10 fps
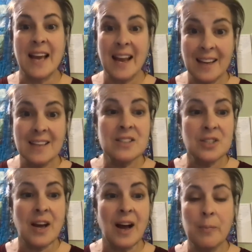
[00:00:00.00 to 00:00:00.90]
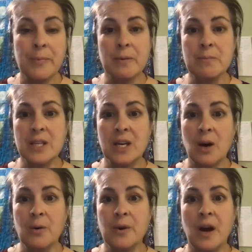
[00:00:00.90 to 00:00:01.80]
and to help them
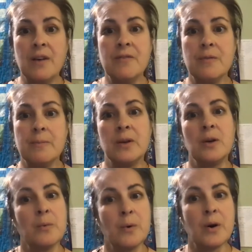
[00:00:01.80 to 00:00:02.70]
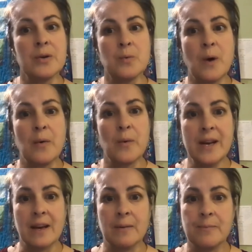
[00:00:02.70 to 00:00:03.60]
decode unfamiliar words while
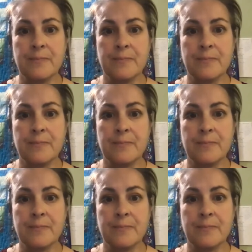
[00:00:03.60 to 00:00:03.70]
reading.